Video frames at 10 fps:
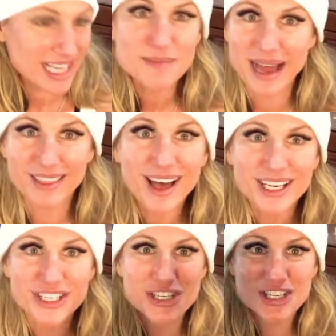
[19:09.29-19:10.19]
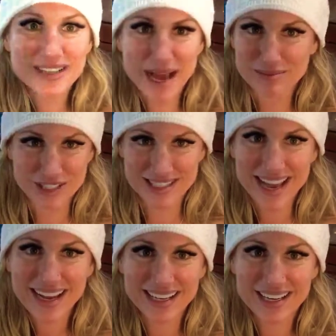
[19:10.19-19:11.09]
is my lunch. I'm just
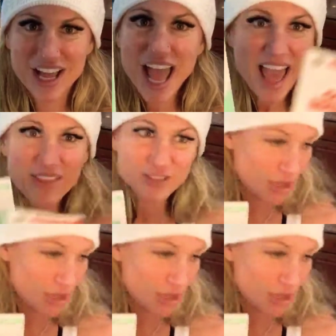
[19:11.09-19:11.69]
saying. And there's